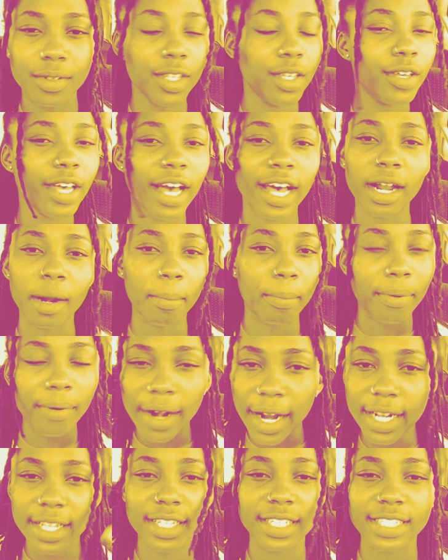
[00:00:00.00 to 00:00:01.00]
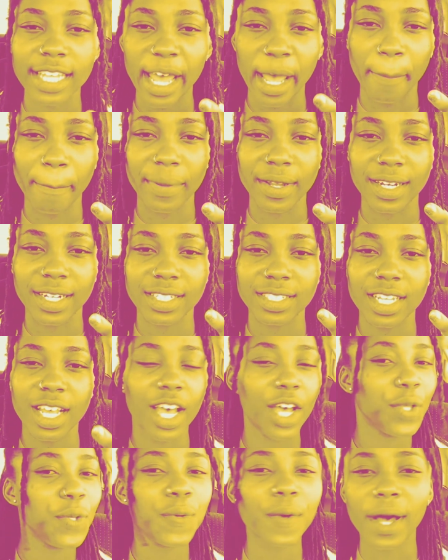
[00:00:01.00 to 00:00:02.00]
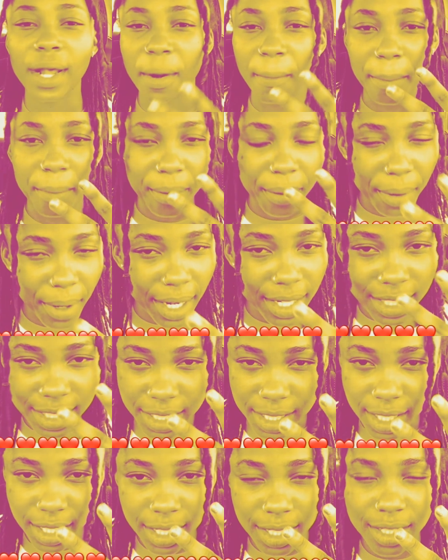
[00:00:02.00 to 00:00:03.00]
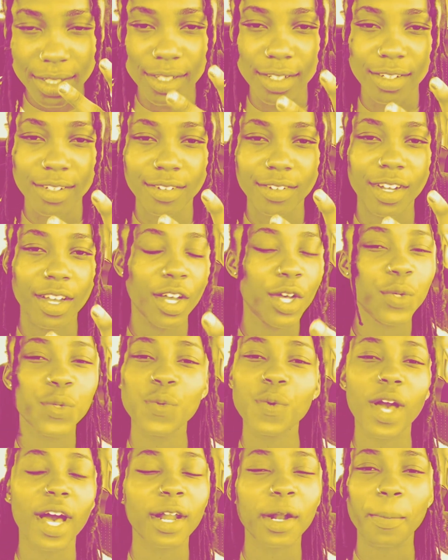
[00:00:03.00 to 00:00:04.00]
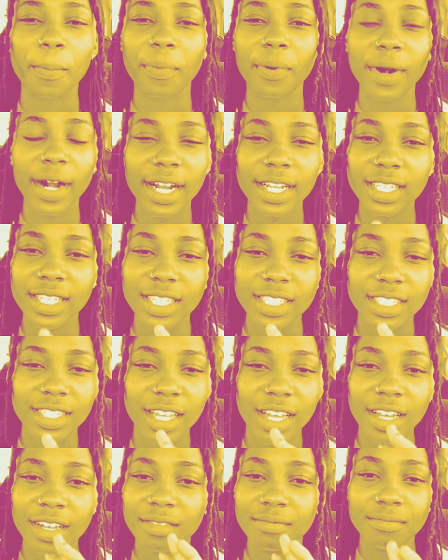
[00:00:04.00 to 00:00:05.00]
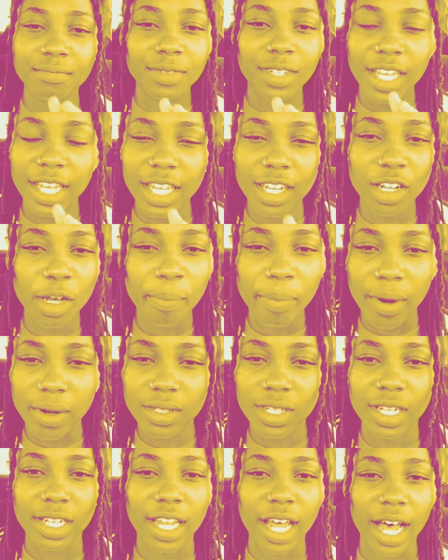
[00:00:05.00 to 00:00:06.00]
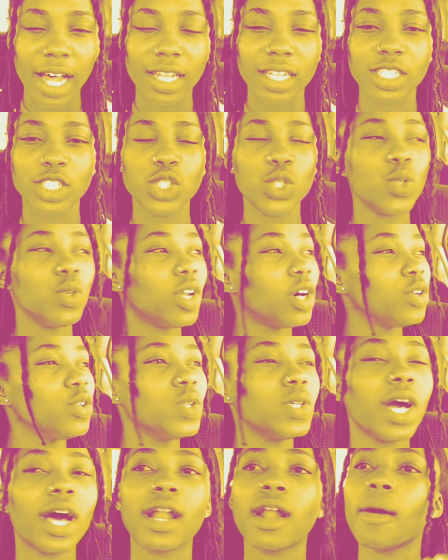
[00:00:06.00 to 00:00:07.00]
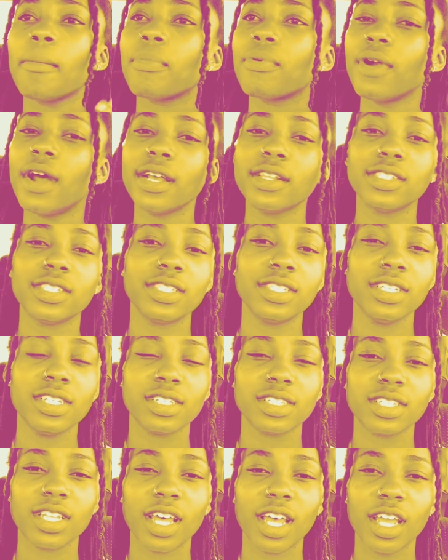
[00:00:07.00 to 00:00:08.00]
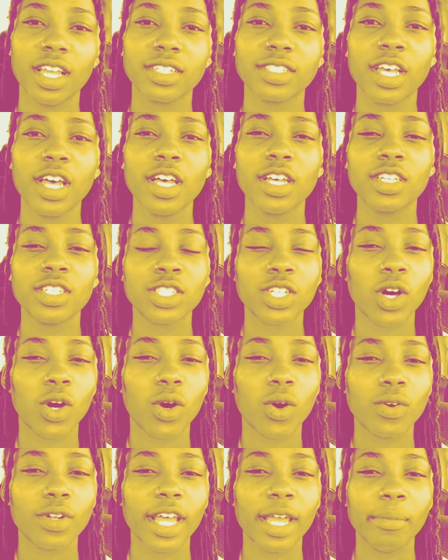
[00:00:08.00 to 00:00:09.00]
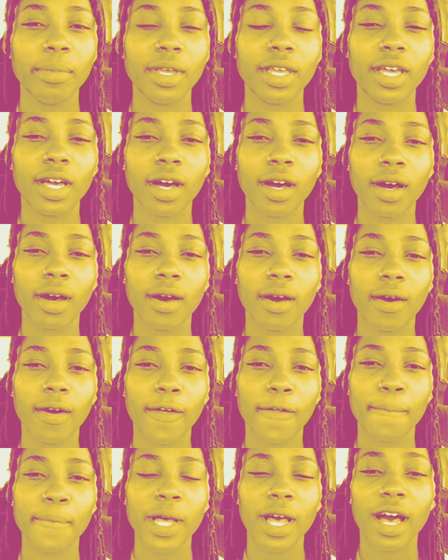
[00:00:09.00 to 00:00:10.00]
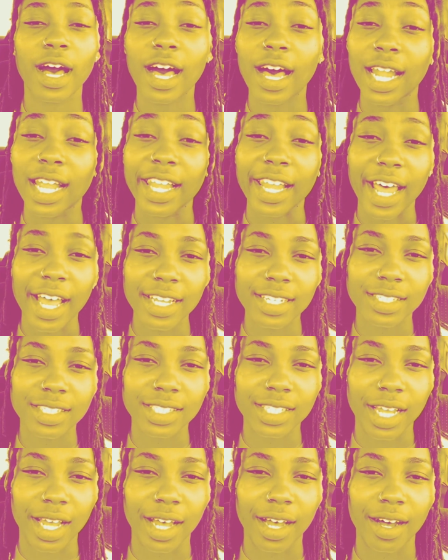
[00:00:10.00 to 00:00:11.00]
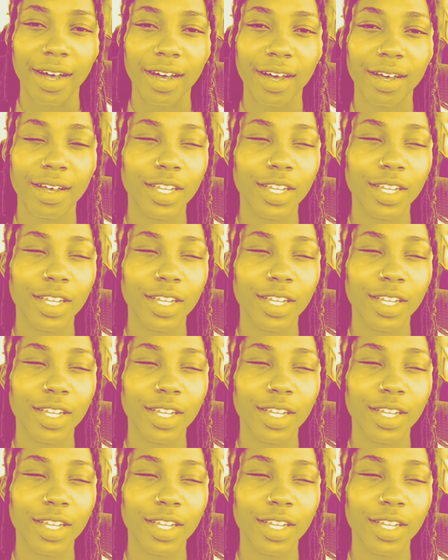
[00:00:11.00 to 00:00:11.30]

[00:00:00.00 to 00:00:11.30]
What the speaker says: You gotta practice happiness. You gotta practice love. You gotta practice getting up on your knowledge. You gotta practice these things so they become a lifestyle.